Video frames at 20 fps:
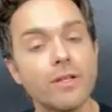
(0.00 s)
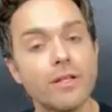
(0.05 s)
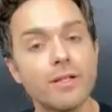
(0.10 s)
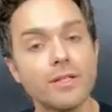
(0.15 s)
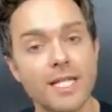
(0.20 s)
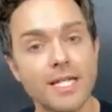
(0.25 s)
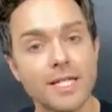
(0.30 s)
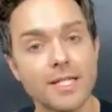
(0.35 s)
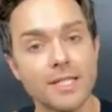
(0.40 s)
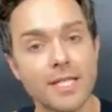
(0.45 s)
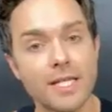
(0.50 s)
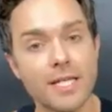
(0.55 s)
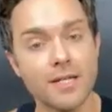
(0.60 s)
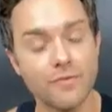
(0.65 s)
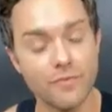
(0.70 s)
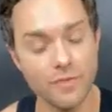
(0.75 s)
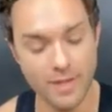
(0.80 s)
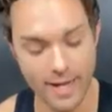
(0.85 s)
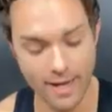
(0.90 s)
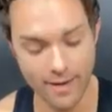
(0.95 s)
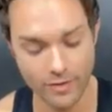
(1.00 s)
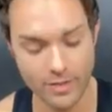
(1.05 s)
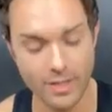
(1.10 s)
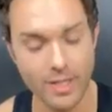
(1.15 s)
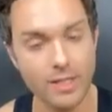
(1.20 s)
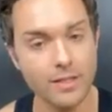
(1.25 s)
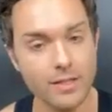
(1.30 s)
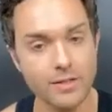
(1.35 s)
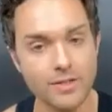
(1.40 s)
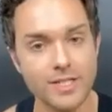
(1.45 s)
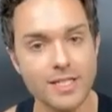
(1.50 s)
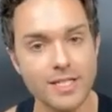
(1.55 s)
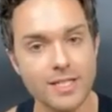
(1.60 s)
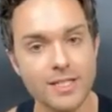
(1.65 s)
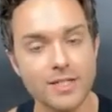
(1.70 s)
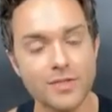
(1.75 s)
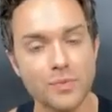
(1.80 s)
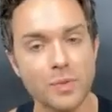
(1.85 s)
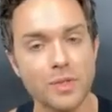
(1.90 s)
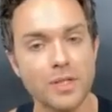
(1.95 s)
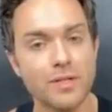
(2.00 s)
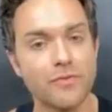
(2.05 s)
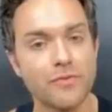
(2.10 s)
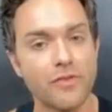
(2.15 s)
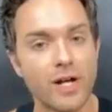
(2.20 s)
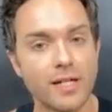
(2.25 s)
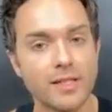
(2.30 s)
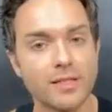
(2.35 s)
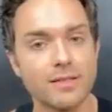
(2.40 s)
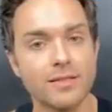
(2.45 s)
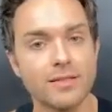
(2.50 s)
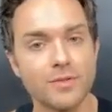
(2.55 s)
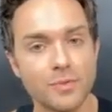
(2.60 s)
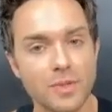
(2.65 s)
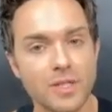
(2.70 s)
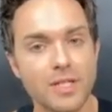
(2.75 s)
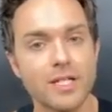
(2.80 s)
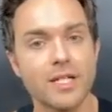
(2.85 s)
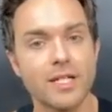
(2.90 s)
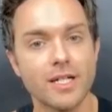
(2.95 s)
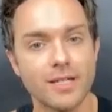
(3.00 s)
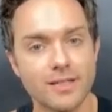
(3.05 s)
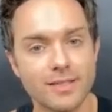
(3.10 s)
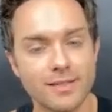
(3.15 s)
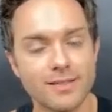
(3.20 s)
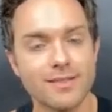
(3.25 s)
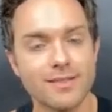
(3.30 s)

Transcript: Little Dixie if you haven't yet. Little Dixie's really fun. It's really good.